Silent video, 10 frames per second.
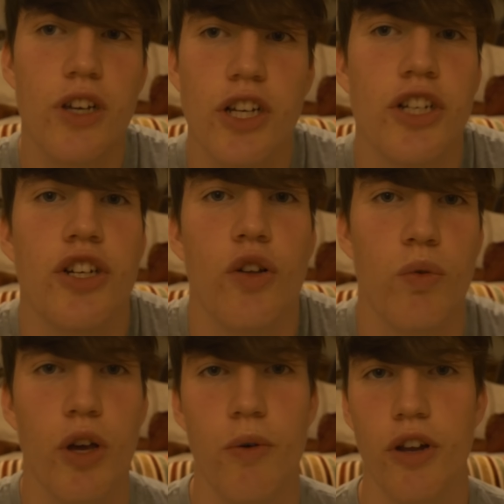can choose
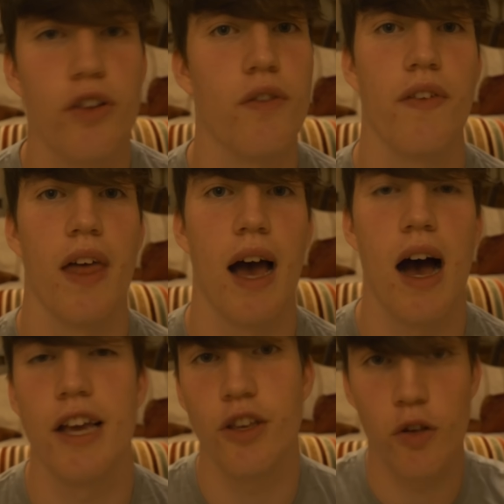what you want to do for that.
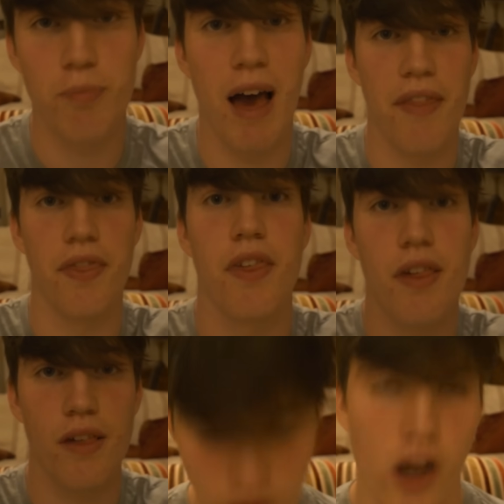I use
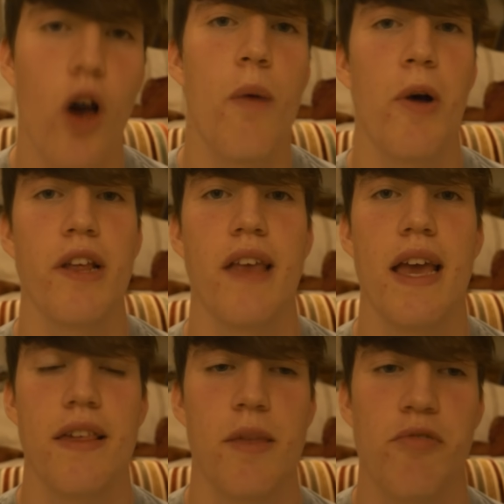bands. For the lower body
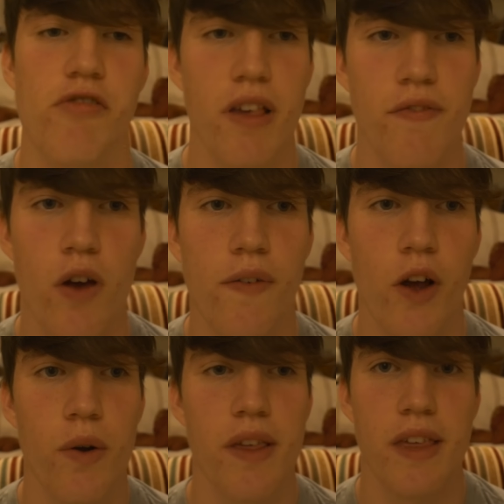days, the progressive
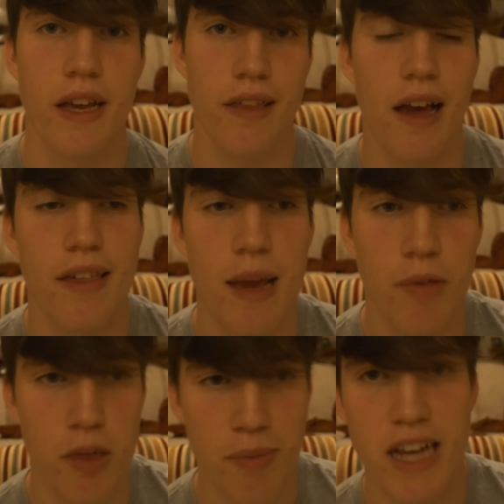overload is the exact same
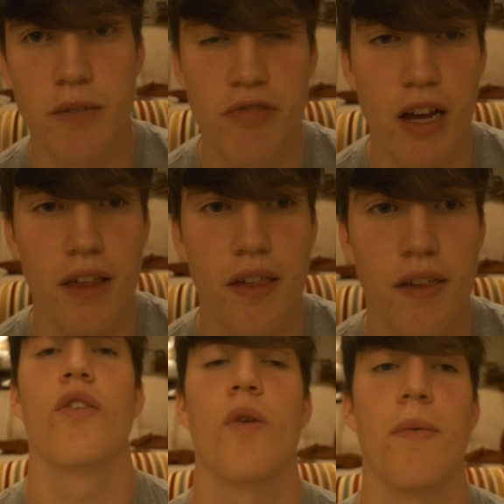as the bench
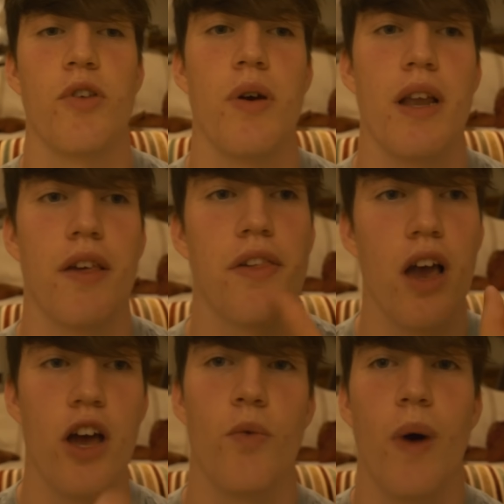press. So I'm doing a
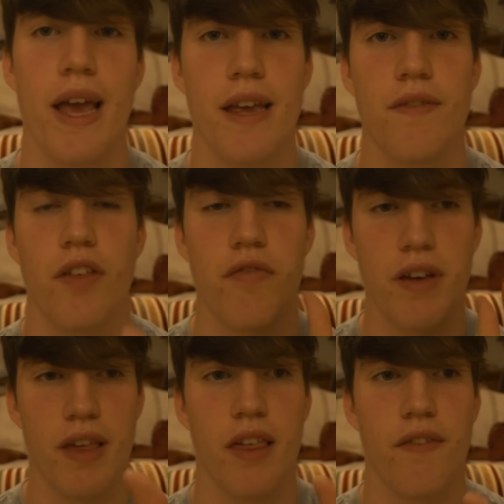certain weight for 3
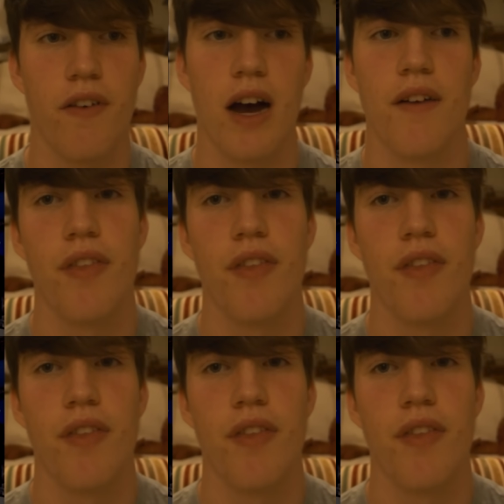sets of 5,